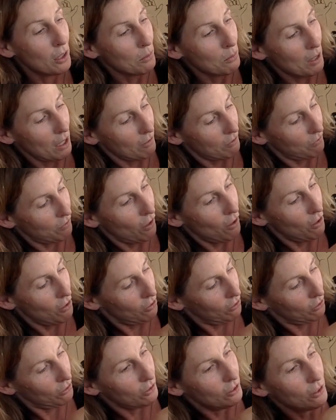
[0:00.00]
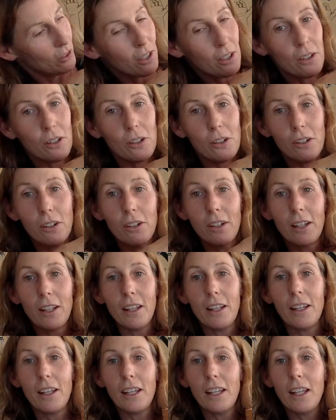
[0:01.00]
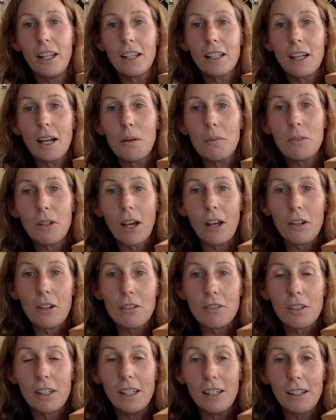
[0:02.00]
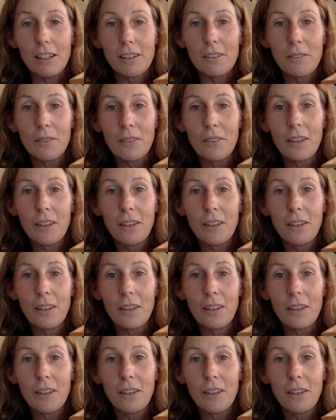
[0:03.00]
And when it falls through the hole, it comes out over here.